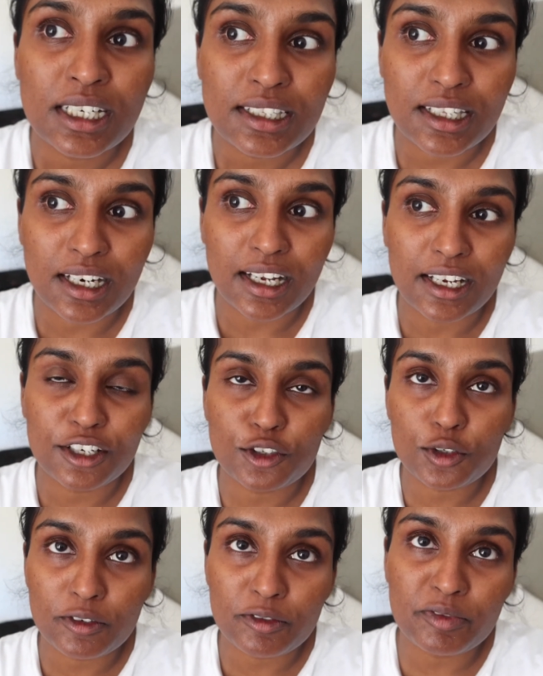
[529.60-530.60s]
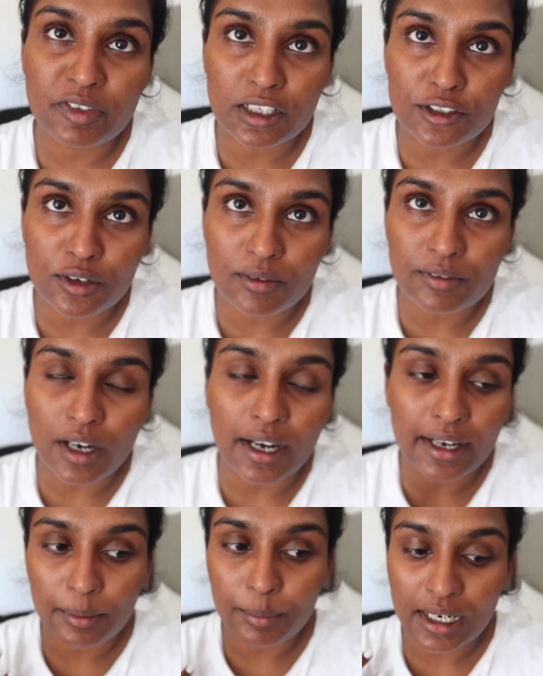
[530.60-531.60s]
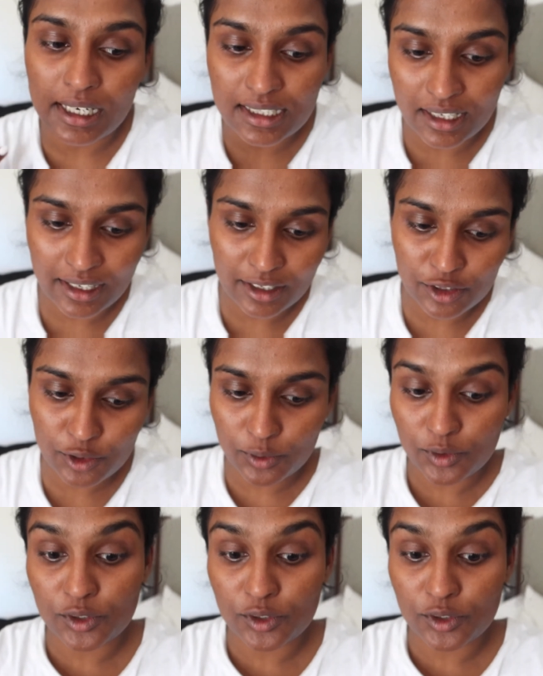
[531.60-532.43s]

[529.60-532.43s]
that I should have finished on Friday, but I didn't get to.